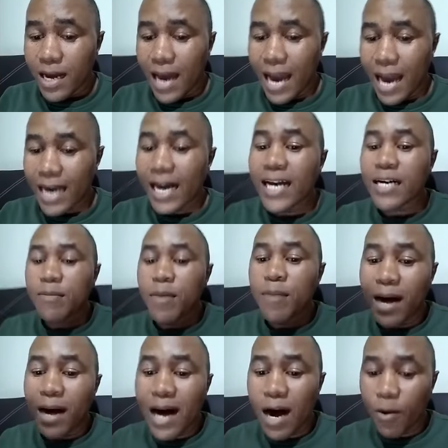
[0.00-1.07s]
I can't
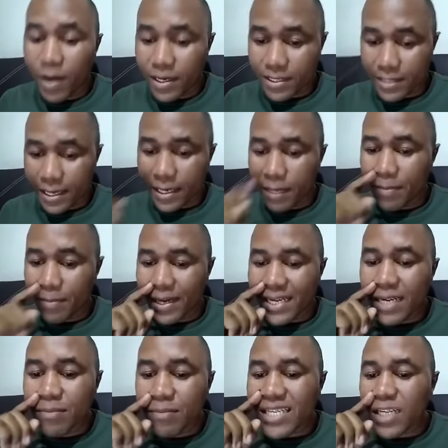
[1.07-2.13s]
remember how exactly, but
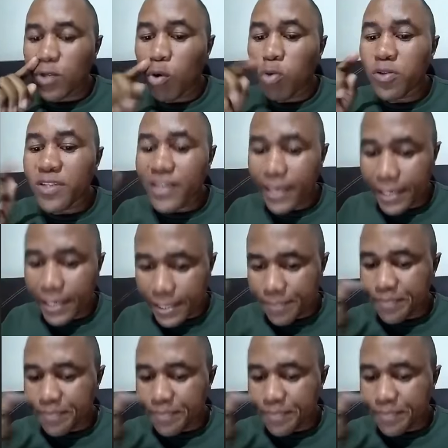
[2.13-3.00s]
let me just go straight.